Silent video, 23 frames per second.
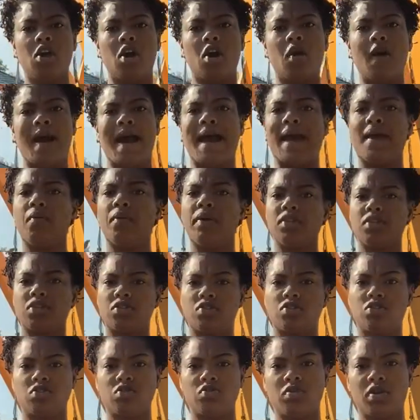know I went
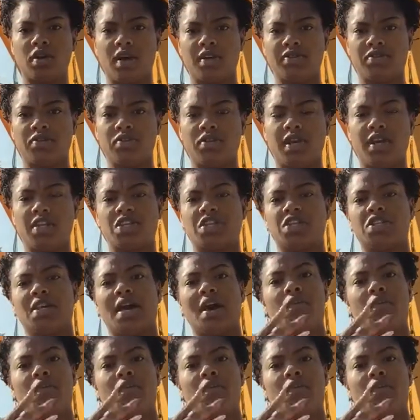to 2 consultations.